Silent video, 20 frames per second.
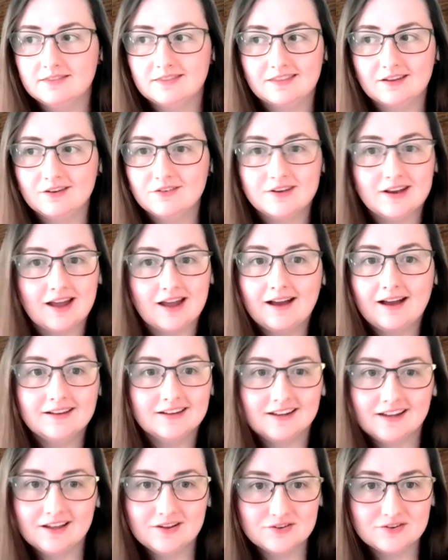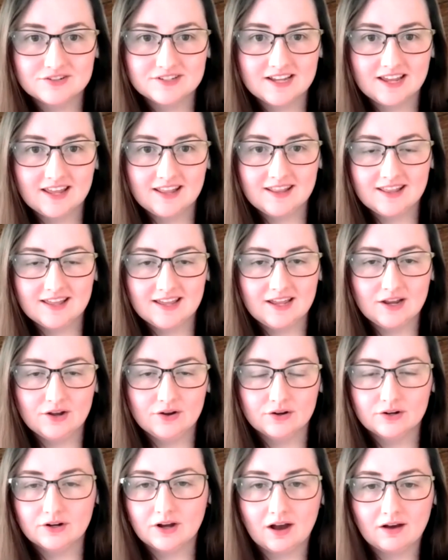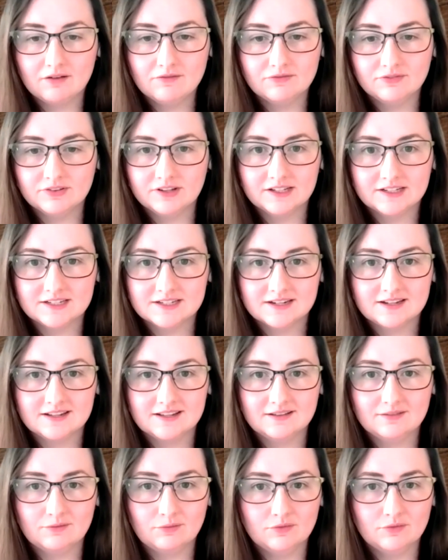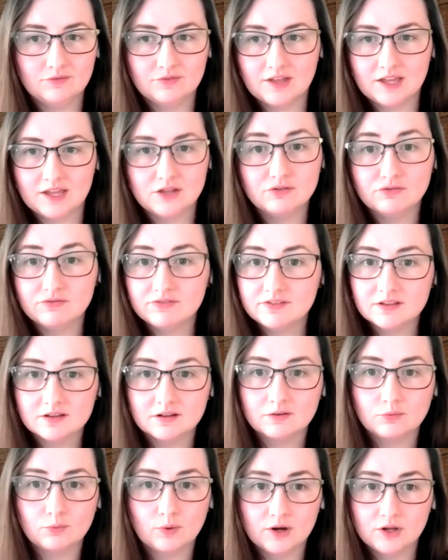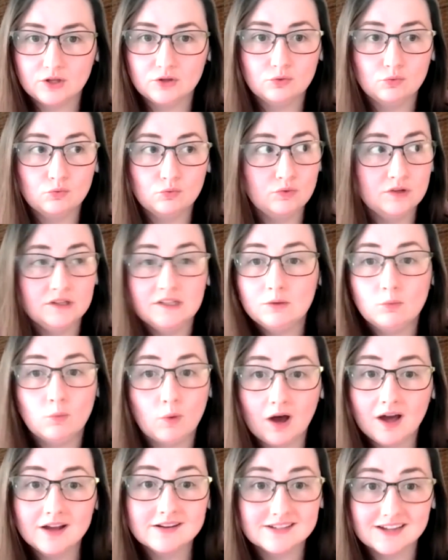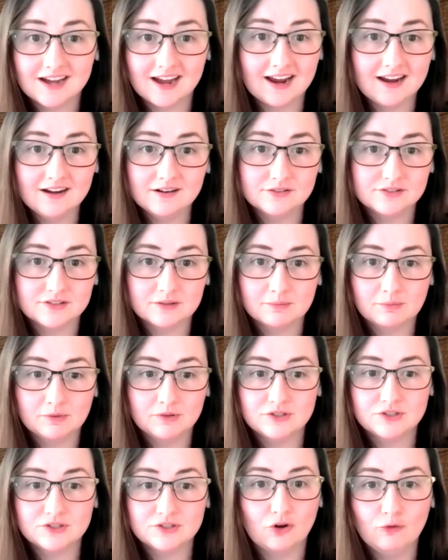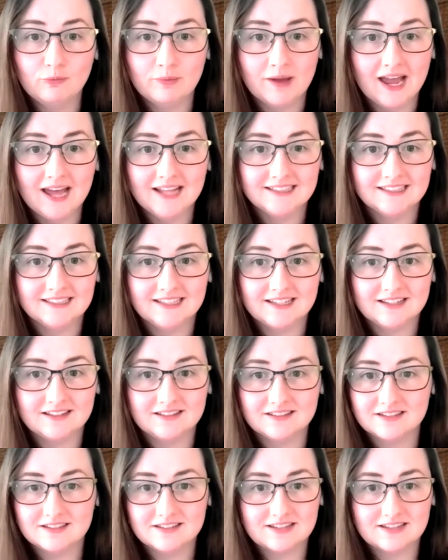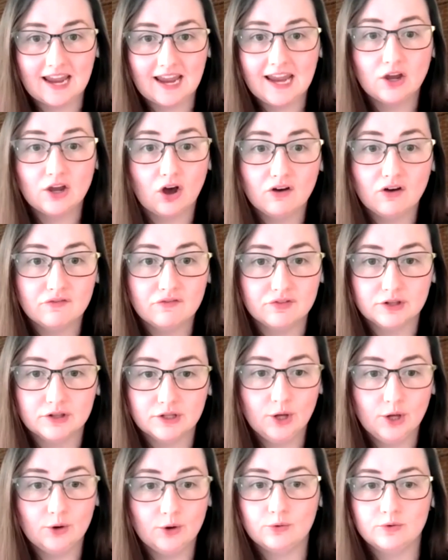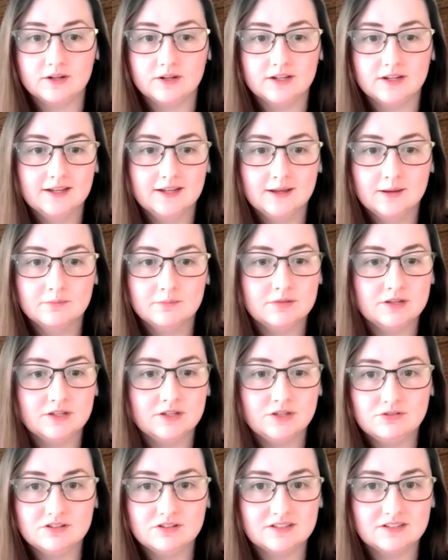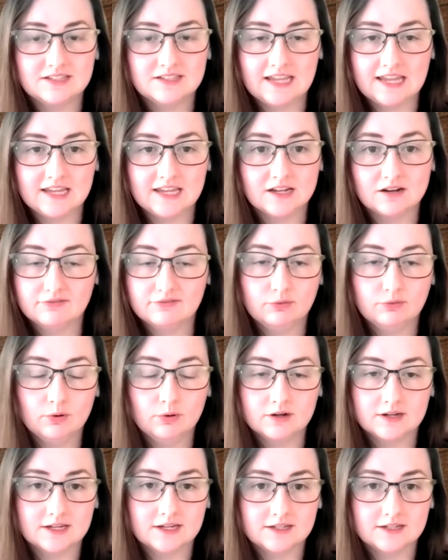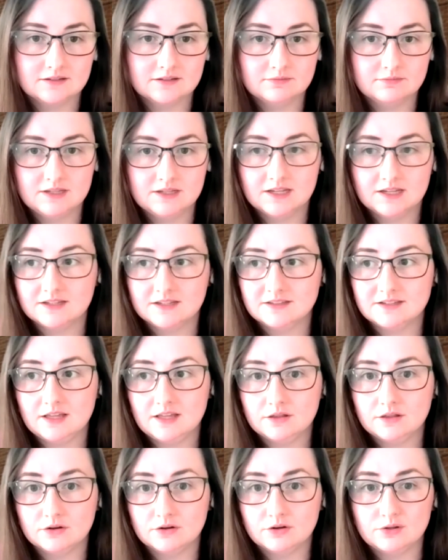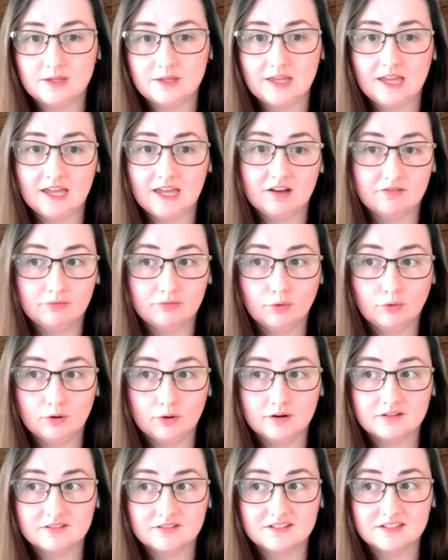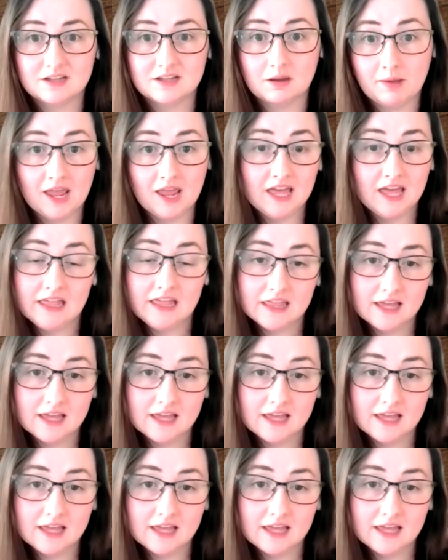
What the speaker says: They're not going to understand the inner conflict that you feel where you really want to hire someone so badly to take off the load, but you just can't afford it because either you can't afford to pay